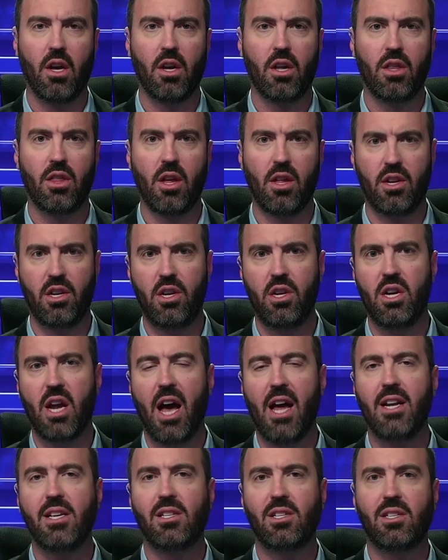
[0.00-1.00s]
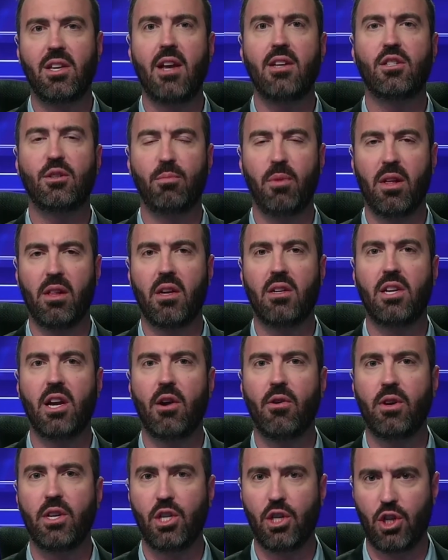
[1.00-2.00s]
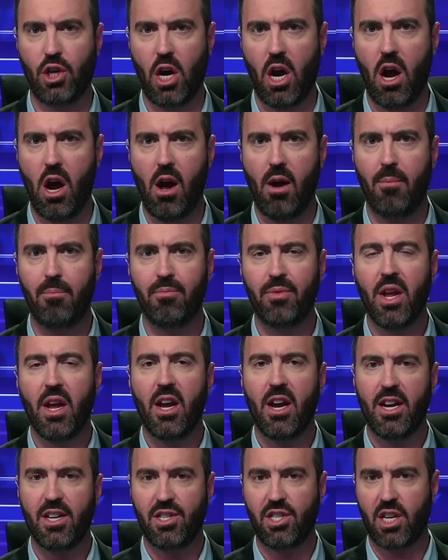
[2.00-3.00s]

The United States military's job is